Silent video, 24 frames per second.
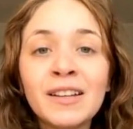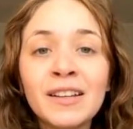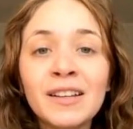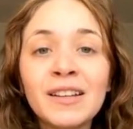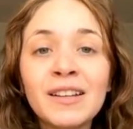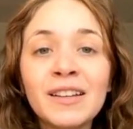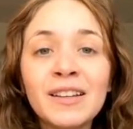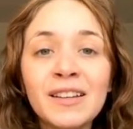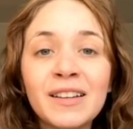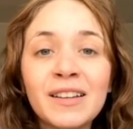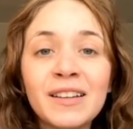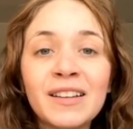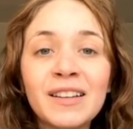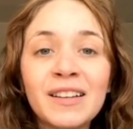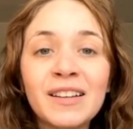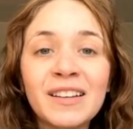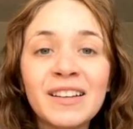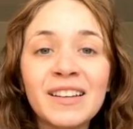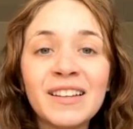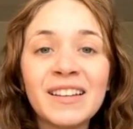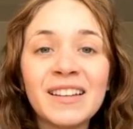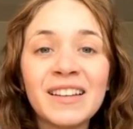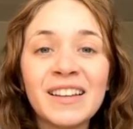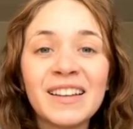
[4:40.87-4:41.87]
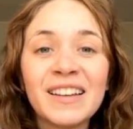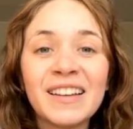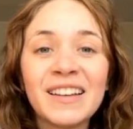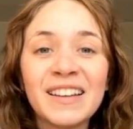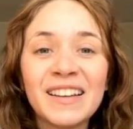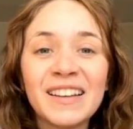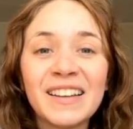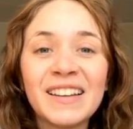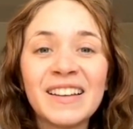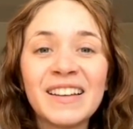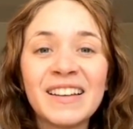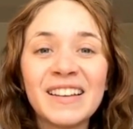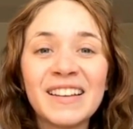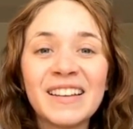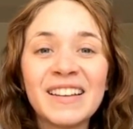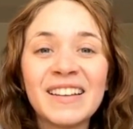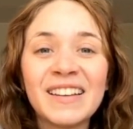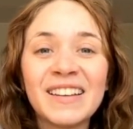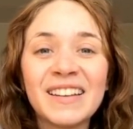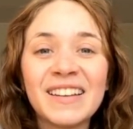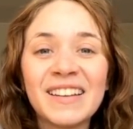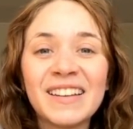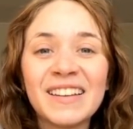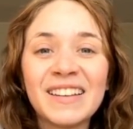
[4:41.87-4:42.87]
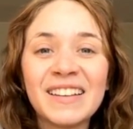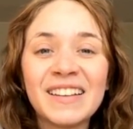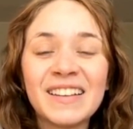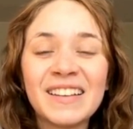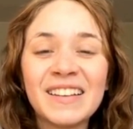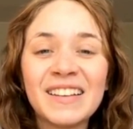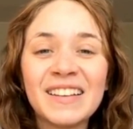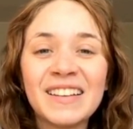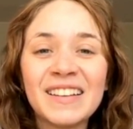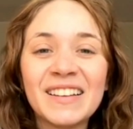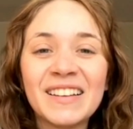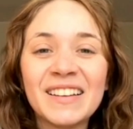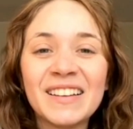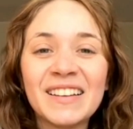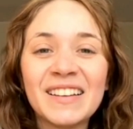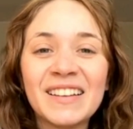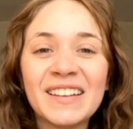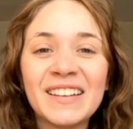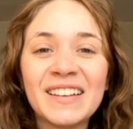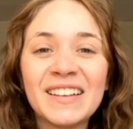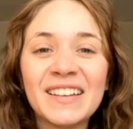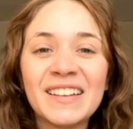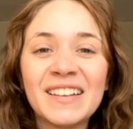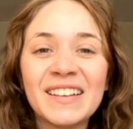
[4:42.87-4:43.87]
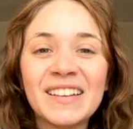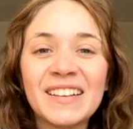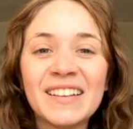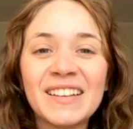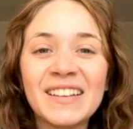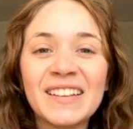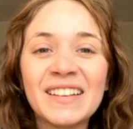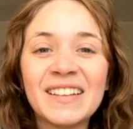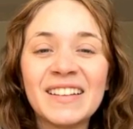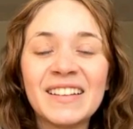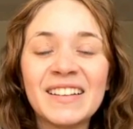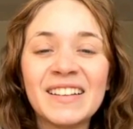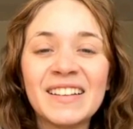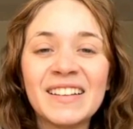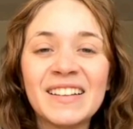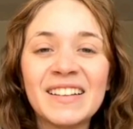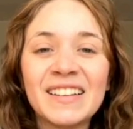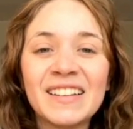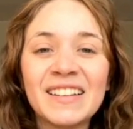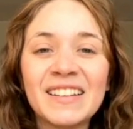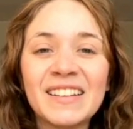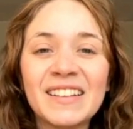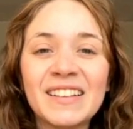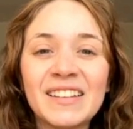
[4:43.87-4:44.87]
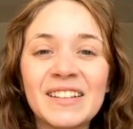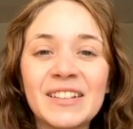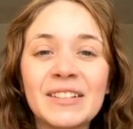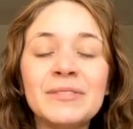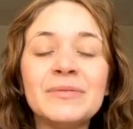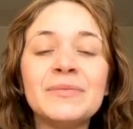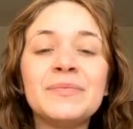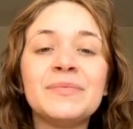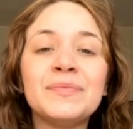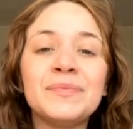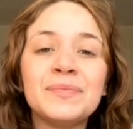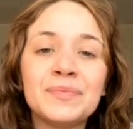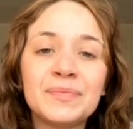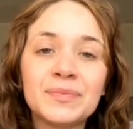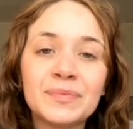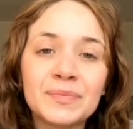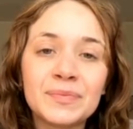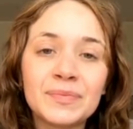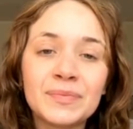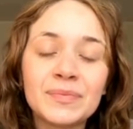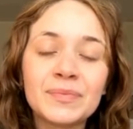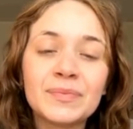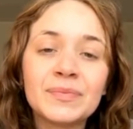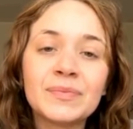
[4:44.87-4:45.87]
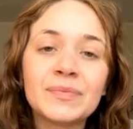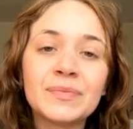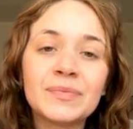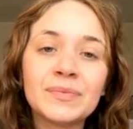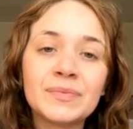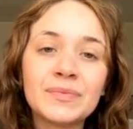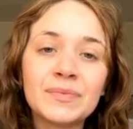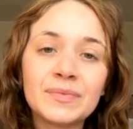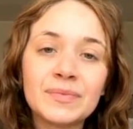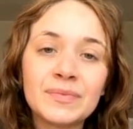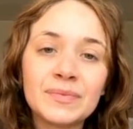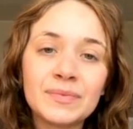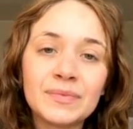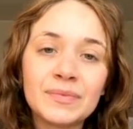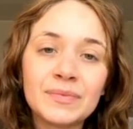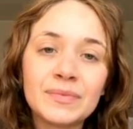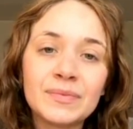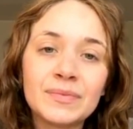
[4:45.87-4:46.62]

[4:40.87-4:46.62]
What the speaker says: This person isn't speaking.